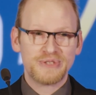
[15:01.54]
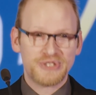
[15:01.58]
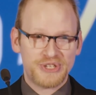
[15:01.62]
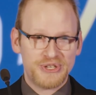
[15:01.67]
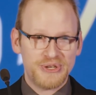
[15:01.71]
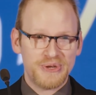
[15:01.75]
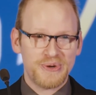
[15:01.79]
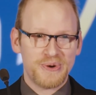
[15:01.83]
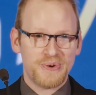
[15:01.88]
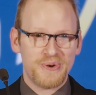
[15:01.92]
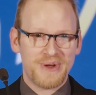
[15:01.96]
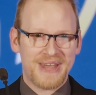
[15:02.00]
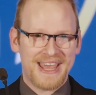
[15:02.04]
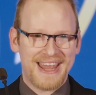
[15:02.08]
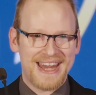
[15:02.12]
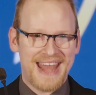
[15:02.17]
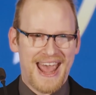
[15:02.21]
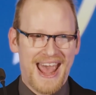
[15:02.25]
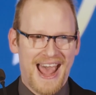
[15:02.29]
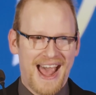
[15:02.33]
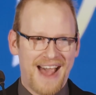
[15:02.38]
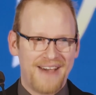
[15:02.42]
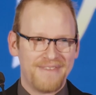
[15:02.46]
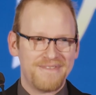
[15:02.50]
too can
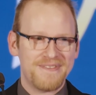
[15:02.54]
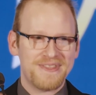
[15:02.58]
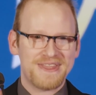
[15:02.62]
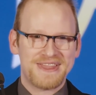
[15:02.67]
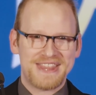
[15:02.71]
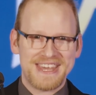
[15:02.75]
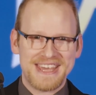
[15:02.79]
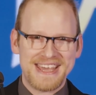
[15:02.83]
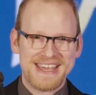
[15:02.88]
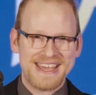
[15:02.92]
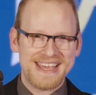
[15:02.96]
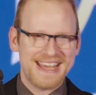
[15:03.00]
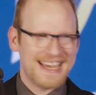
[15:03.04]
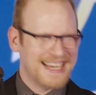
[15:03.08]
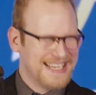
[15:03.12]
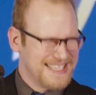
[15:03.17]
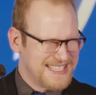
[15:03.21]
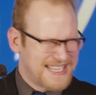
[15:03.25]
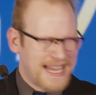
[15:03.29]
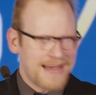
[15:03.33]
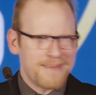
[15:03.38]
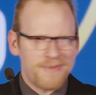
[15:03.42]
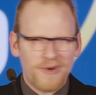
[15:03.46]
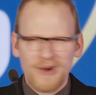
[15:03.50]
have the,
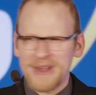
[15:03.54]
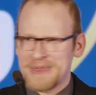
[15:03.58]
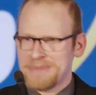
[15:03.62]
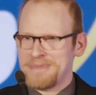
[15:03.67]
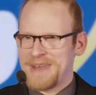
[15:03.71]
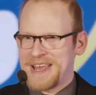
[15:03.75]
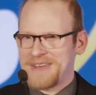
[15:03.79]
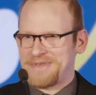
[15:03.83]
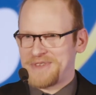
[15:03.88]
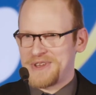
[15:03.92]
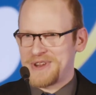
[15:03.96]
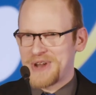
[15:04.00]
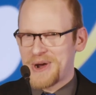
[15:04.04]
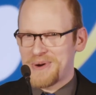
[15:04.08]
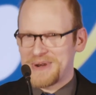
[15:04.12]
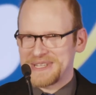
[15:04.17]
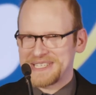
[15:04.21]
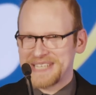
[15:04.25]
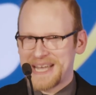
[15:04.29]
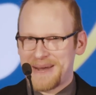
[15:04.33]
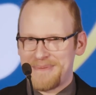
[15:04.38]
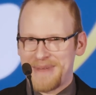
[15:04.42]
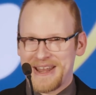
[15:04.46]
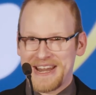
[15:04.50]
say it with me if you know
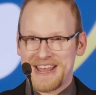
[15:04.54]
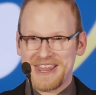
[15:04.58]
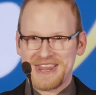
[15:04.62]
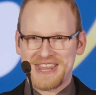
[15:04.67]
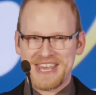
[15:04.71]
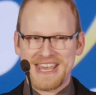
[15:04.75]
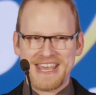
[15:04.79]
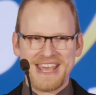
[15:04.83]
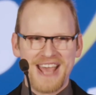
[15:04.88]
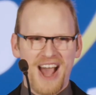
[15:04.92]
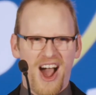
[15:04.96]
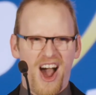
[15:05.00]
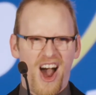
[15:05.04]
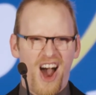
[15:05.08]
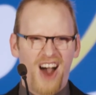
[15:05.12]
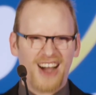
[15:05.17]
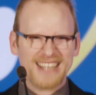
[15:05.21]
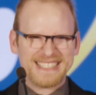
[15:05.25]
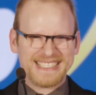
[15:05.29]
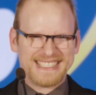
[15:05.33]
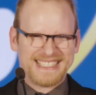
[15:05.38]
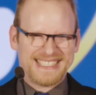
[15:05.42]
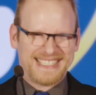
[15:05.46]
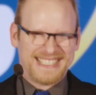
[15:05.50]
what's coming, the
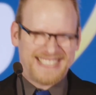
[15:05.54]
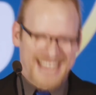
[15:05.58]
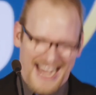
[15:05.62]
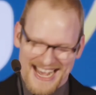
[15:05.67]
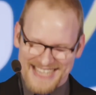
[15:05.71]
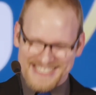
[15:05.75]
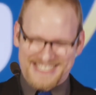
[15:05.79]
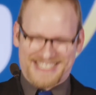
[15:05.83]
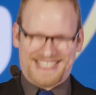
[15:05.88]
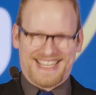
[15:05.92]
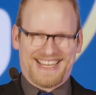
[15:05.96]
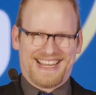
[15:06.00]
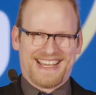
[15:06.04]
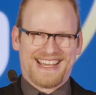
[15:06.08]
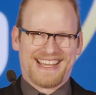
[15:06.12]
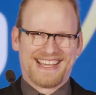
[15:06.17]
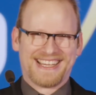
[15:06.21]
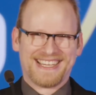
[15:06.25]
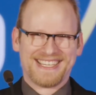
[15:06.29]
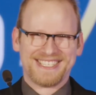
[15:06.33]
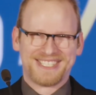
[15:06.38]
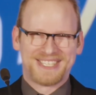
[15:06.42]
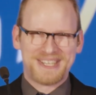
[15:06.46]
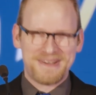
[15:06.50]
audacity
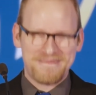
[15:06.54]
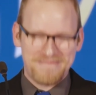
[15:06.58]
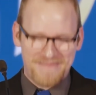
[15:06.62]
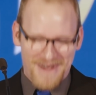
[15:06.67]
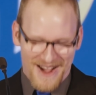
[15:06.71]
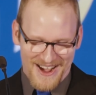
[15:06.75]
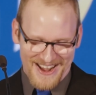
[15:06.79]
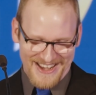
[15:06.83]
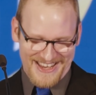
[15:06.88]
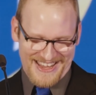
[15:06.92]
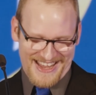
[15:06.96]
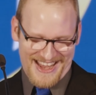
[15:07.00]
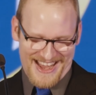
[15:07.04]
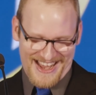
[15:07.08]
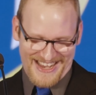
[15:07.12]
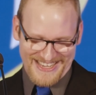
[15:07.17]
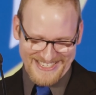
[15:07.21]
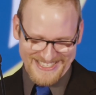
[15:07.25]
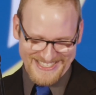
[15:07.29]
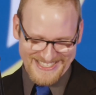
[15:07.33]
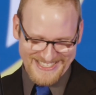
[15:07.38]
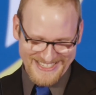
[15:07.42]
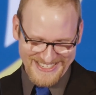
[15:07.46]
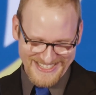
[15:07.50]
to
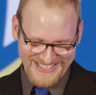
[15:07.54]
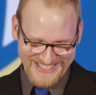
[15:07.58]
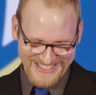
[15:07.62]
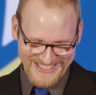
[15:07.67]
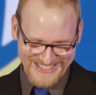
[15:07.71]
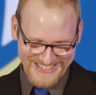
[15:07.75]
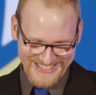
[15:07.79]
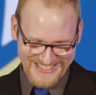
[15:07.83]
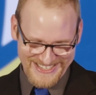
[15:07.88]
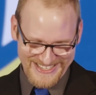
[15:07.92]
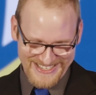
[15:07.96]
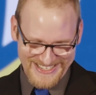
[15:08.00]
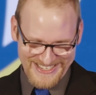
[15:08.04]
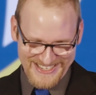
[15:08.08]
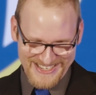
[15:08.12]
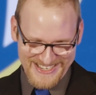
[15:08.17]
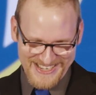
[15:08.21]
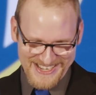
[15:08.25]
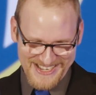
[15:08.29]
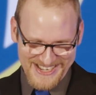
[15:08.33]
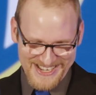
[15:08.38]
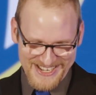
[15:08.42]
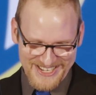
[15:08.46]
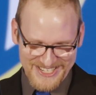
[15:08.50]
podcast.
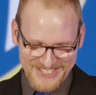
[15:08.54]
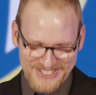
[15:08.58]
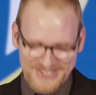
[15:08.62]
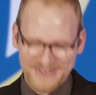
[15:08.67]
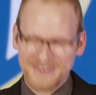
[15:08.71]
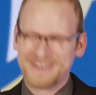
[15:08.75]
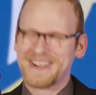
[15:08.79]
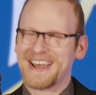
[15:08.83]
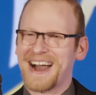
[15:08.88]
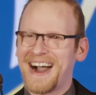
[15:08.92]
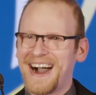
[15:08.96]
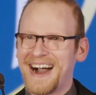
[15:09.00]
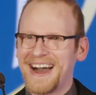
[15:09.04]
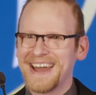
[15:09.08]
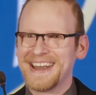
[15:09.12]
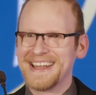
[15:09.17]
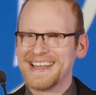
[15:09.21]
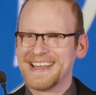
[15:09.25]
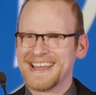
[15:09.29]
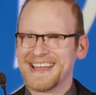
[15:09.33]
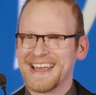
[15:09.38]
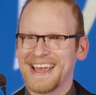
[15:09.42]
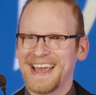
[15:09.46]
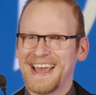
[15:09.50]
To God
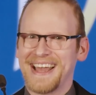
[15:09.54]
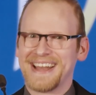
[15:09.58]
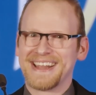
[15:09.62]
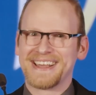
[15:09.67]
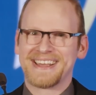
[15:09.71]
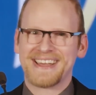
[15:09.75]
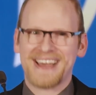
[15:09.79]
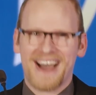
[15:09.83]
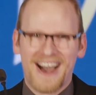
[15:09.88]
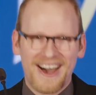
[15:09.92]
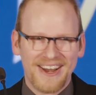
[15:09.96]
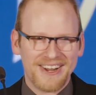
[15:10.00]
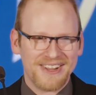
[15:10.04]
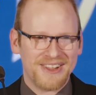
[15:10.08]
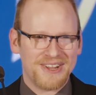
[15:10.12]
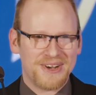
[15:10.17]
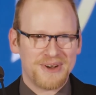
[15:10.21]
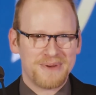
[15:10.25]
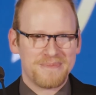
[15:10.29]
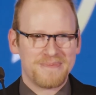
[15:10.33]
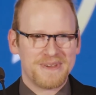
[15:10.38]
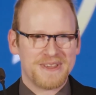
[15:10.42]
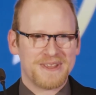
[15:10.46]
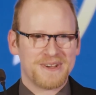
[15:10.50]
and God
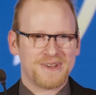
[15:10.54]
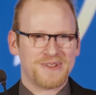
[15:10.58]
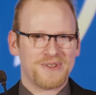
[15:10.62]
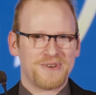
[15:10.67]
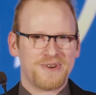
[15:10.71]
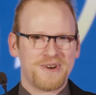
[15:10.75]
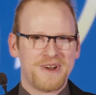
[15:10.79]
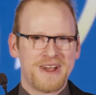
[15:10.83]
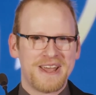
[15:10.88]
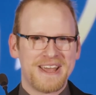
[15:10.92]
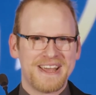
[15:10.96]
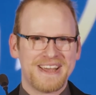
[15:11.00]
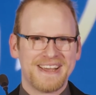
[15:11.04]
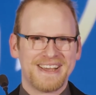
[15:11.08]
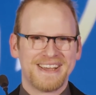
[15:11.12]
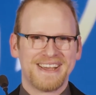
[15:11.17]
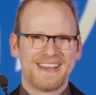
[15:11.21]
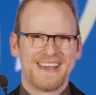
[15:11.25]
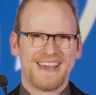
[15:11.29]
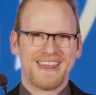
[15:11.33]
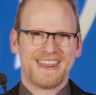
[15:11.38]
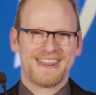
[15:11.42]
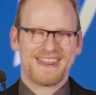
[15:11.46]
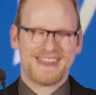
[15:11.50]
alone be the glory.
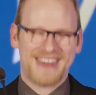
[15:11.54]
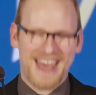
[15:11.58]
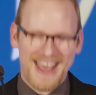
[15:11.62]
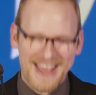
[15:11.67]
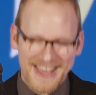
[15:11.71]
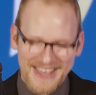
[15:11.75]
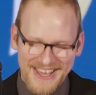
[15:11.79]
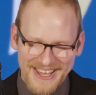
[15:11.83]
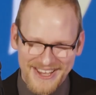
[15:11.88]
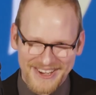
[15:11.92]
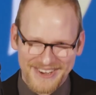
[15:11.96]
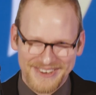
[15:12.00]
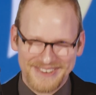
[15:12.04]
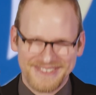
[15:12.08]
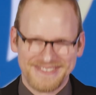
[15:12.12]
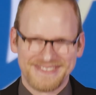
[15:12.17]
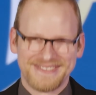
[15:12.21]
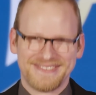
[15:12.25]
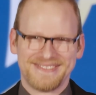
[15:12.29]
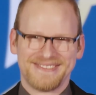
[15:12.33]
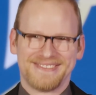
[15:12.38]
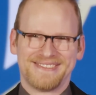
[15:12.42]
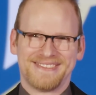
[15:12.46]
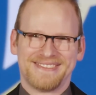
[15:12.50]
Thank you.
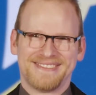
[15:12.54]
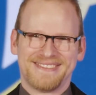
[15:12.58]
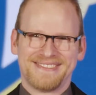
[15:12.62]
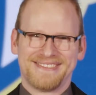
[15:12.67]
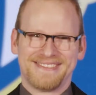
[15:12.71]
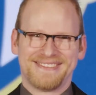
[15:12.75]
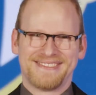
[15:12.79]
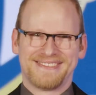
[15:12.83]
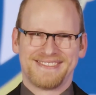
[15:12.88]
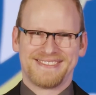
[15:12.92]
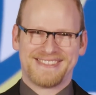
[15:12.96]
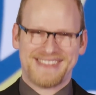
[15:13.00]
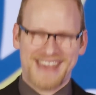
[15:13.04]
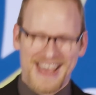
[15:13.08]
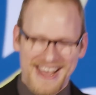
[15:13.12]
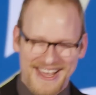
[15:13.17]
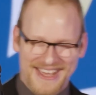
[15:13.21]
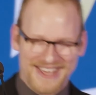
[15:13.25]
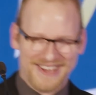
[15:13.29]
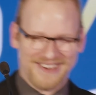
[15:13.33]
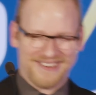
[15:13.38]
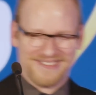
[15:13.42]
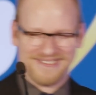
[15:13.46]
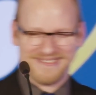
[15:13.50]

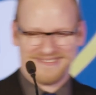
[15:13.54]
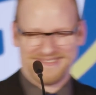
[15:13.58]
Thank you.